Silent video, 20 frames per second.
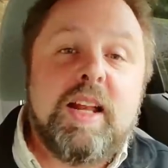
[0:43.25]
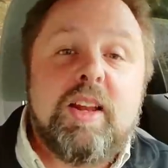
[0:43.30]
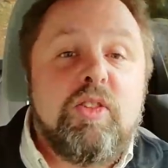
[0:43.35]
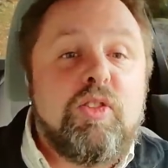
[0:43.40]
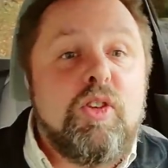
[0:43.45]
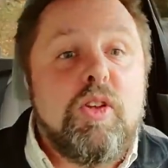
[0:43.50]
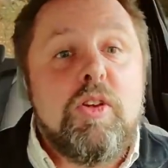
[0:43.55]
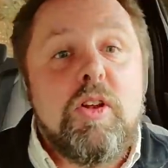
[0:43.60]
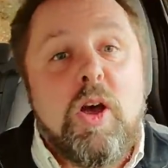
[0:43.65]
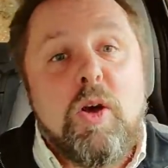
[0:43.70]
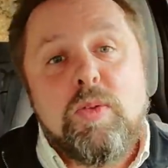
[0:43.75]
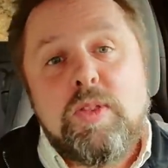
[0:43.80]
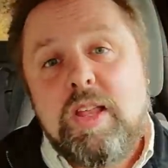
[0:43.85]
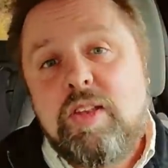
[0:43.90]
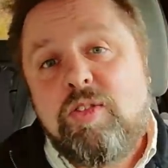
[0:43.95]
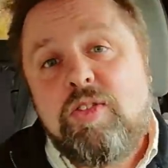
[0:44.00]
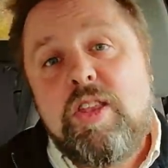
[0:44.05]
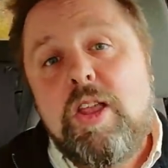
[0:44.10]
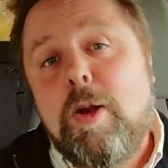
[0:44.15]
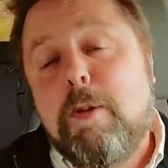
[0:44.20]
And as you know,
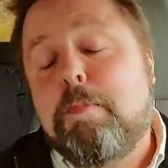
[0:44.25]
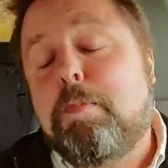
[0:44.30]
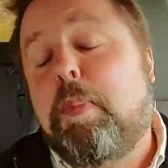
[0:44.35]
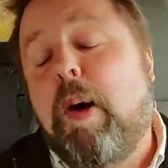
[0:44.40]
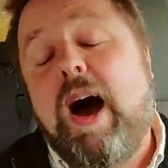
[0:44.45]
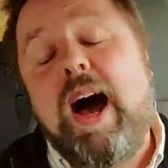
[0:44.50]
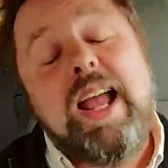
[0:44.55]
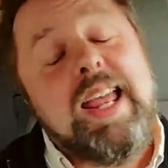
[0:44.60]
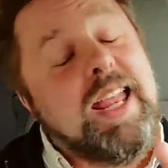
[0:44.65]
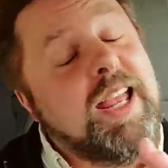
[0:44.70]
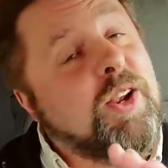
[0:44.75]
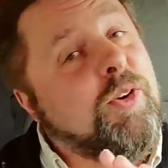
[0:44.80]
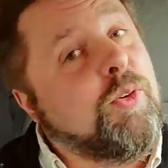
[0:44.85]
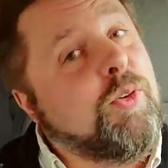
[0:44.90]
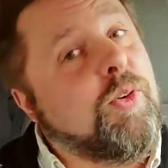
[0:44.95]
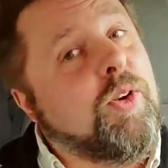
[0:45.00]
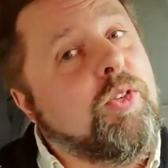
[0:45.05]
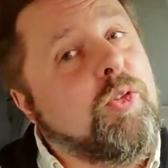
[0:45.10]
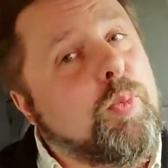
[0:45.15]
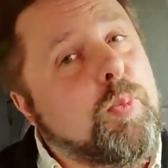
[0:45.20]
this year, buying
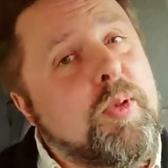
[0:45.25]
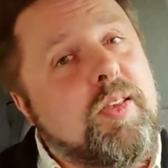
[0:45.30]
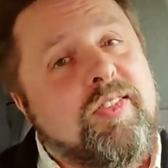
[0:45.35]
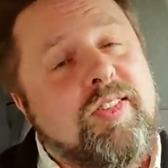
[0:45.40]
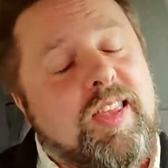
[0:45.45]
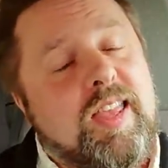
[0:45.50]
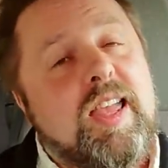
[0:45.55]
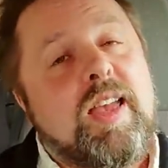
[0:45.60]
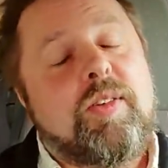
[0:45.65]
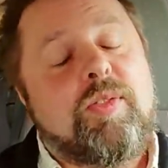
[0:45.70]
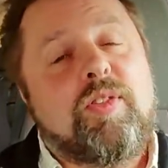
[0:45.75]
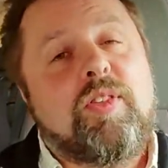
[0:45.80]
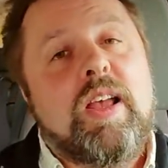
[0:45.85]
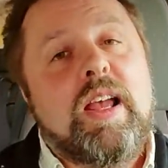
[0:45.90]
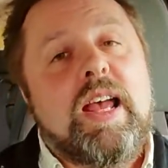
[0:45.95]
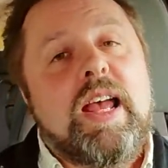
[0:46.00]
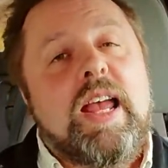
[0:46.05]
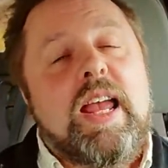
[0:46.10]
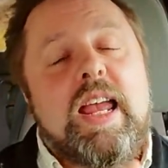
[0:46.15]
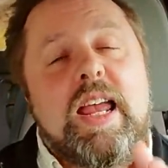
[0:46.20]
Christmas gifts
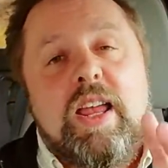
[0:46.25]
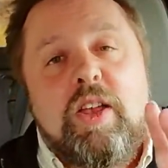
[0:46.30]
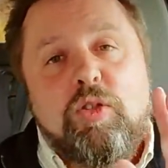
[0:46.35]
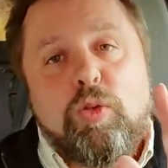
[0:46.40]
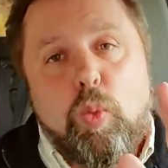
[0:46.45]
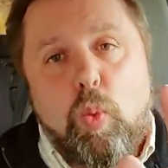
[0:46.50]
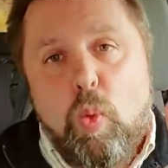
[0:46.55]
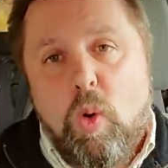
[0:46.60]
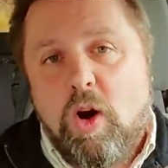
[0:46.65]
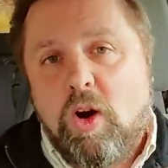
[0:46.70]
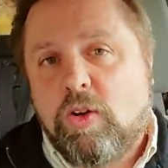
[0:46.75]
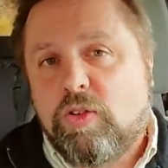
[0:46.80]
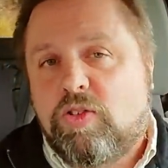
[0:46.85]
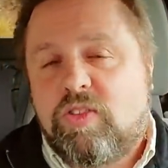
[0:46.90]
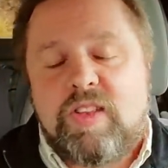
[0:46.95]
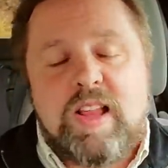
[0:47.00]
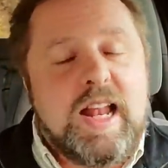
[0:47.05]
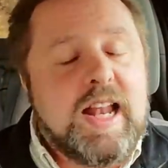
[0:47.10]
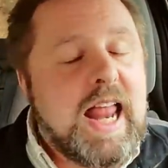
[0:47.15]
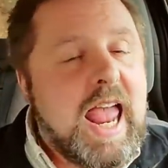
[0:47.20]
is
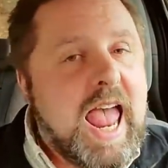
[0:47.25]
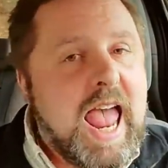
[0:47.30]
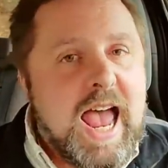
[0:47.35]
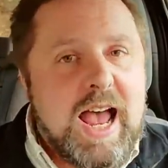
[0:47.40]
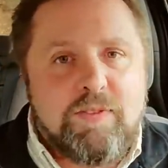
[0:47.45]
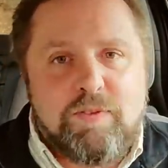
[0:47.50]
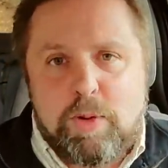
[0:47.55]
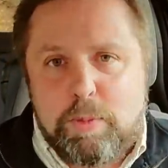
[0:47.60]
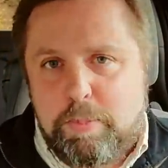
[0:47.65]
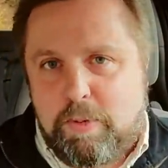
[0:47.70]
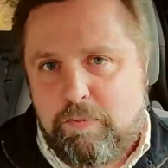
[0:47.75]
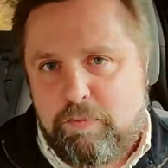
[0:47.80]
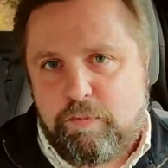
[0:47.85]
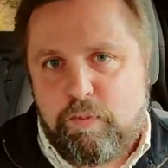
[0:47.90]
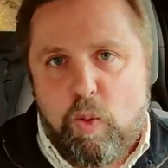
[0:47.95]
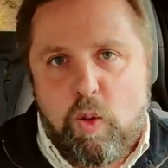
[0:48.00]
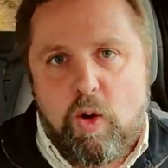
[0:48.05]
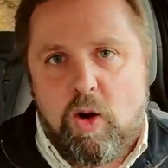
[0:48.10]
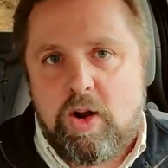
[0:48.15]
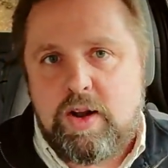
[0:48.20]
worse than ever
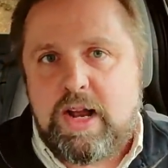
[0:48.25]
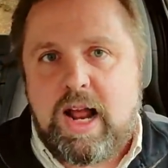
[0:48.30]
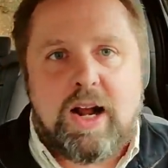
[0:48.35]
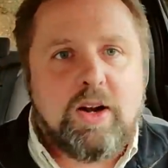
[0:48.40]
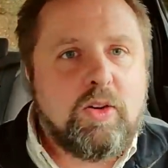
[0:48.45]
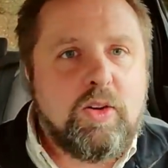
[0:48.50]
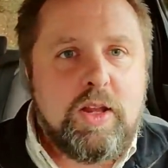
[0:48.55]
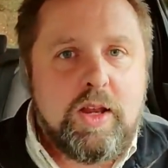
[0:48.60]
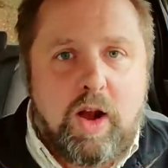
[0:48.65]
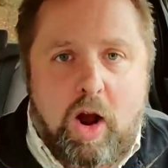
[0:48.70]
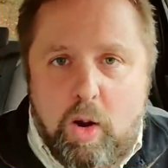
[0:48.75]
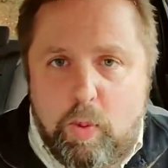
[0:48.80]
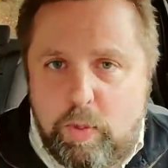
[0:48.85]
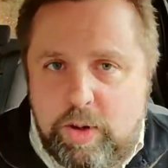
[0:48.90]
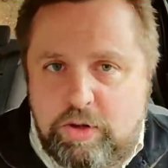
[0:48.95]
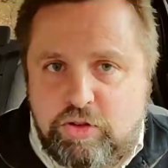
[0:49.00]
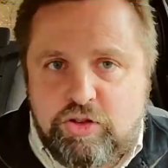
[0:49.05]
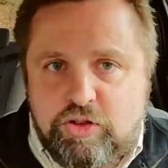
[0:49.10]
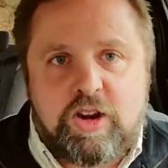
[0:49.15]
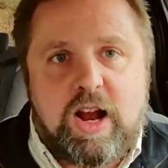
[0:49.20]
before. Not only are
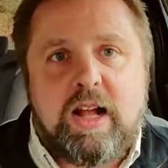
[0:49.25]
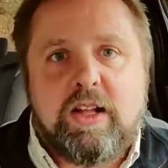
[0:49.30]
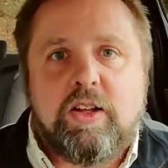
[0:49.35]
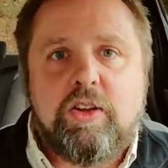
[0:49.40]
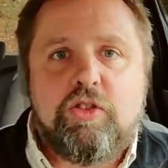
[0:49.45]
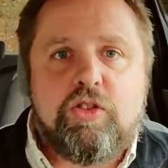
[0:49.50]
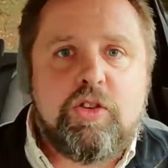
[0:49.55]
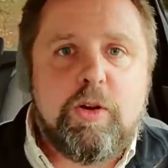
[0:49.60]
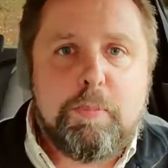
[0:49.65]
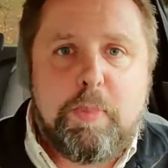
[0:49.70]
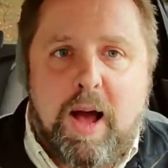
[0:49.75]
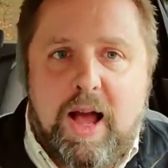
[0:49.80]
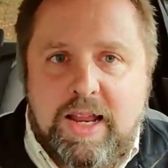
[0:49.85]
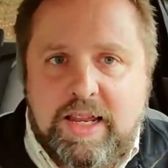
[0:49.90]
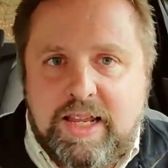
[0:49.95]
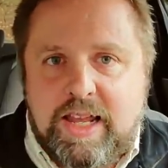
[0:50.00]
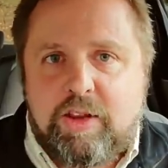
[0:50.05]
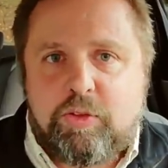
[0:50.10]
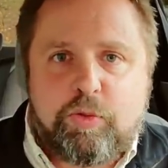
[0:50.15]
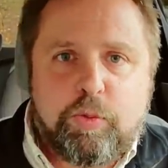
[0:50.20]
we challenged to buy
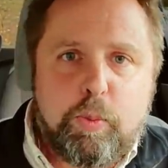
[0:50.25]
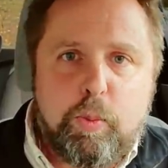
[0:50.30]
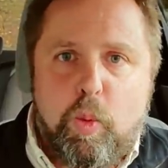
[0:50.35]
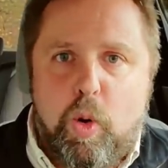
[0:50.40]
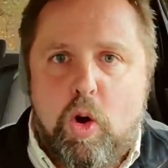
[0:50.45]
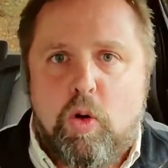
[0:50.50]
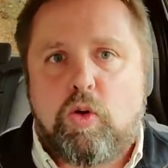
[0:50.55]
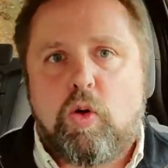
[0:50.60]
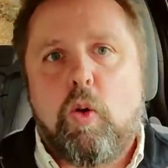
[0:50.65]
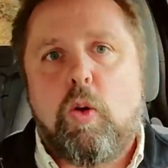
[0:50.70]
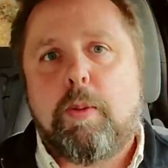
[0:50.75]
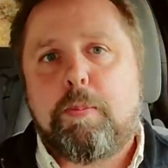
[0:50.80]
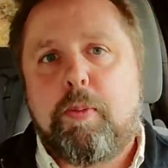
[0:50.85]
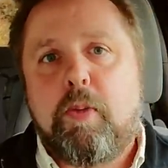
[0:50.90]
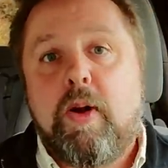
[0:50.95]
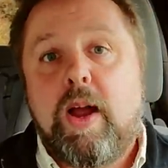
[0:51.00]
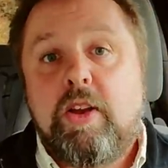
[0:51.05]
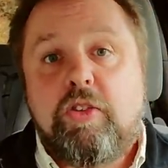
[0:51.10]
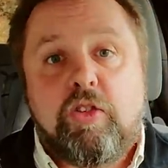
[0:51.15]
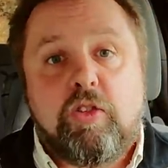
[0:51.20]
gifts from woke
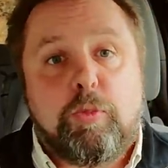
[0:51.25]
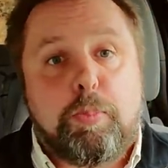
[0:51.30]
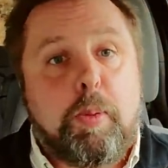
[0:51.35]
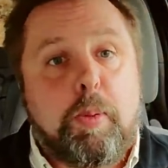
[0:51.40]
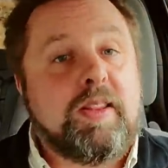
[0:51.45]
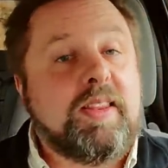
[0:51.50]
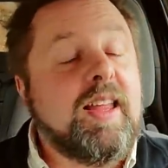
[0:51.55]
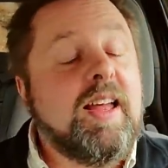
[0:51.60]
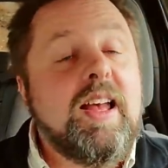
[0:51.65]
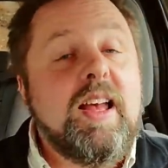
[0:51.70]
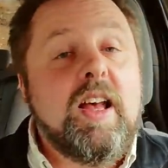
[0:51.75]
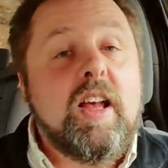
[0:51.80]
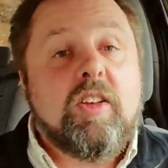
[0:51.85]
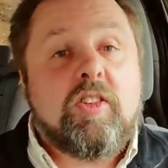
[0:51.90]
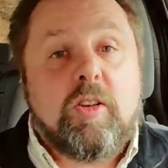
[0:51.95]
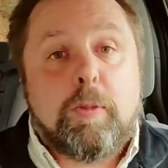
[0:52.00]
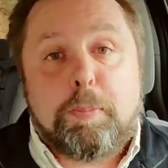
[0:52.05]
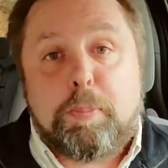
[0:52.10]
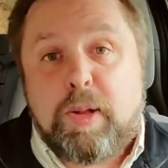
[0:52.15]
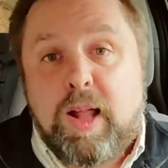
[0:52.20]
corporations, but the
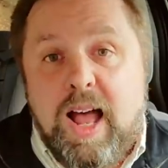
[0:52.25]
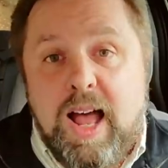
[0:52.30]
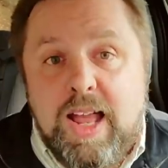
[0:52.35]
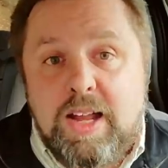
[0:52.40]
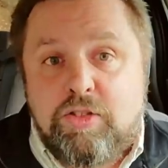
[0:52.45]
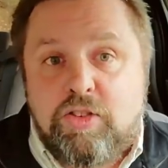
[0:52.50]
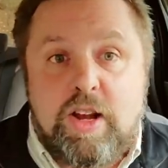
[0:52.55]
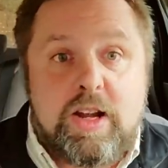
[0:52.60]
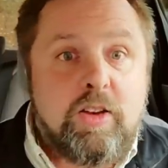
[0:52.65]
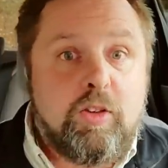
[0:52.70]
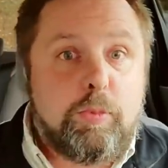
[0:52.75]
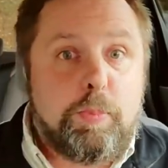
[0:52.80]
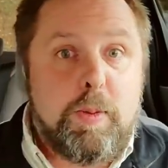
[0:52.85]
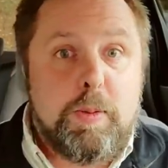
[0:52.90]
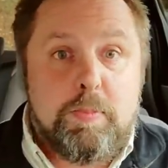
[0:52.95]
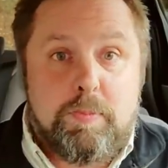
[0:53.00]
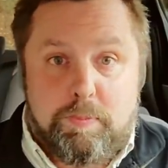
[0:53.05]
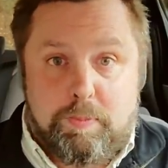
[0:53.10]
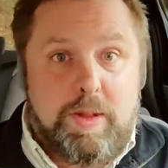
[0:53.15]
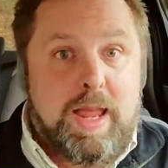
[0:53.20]
supply chain has
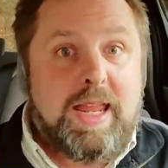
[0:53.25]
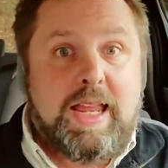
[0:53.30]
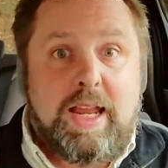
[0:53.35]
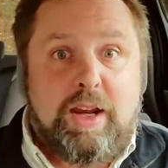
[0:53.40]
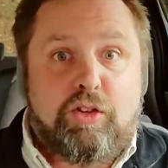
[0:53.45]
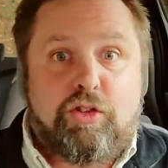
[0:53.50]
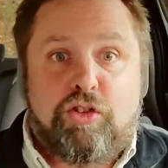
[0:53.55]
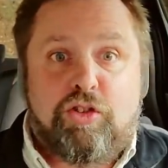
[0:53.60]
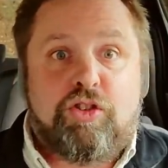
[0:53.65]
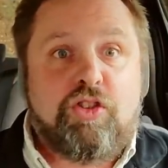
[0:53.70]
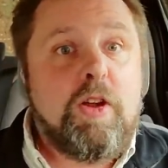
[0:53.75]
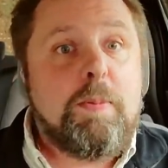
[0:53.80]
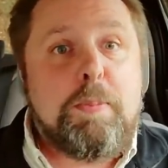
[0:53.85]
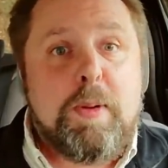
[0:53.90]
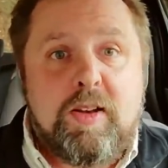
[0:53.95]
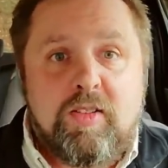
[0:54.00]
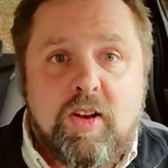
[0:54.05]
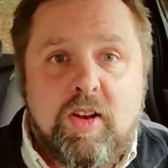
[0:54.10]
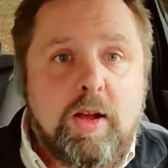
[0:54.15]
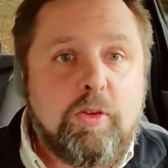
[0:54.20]
been making
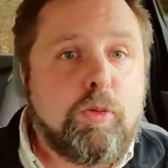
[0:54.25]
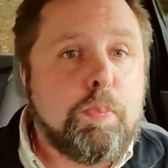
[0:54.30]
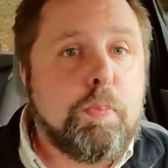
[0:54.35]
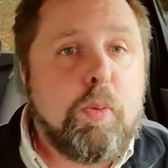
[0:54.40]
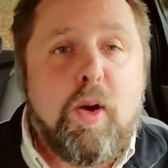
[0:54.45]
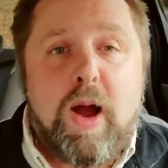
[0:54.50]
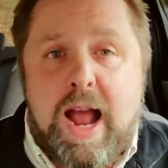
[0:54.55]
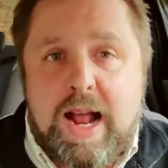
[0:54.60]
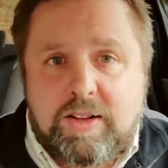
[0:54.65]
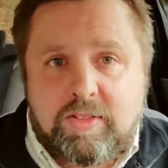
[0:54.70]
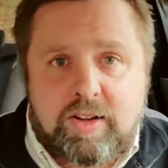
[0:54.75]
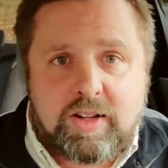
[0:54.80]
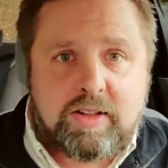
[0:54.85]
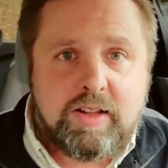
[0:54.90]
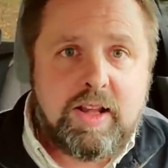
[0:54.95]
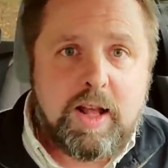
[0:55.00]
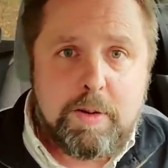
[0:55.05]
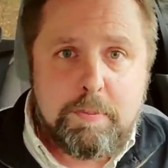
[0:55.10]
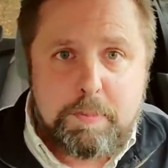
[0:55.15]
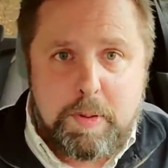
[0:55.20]
shipping times
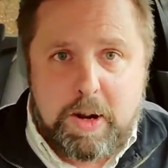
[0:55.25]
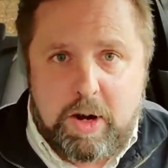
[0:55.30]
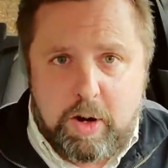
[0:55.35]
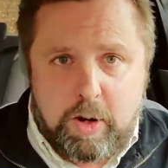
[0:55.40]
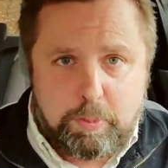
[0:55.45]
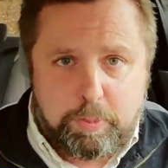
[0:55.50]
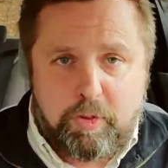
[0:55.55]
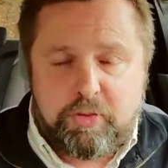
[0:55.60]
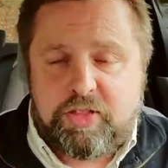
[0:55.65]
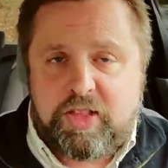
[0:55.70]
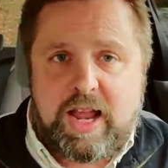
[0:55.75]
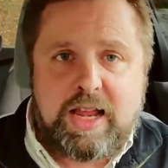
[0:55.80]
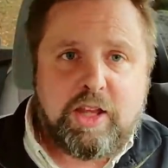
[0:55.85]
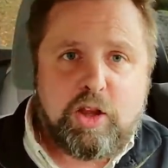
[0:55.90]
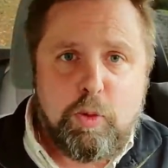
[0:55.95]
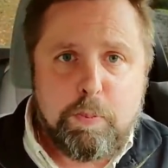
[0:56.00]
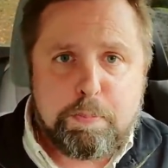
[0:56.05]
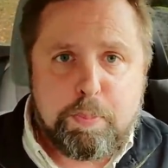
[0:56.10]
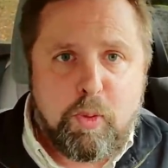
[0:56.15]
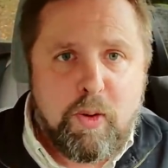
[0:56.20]
practically unbearable.
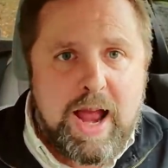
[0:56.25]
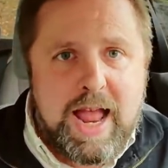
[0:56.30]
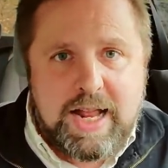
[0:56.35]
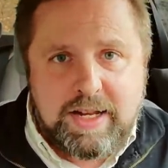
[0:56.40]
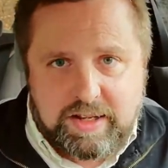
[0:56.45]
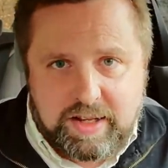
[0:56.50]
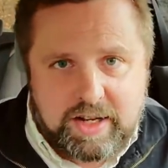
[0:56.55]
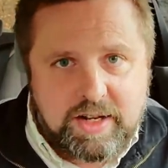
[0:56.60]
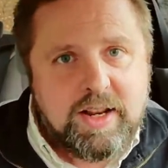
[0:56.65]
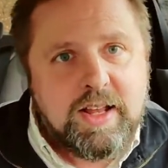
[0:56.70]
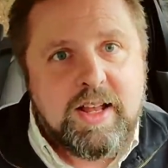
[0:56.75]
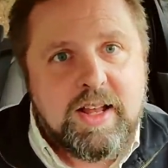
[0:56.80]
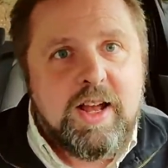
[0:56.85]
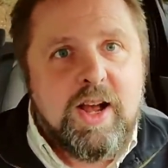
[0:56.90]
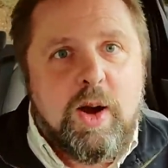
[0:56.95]
Thank you, Brandon.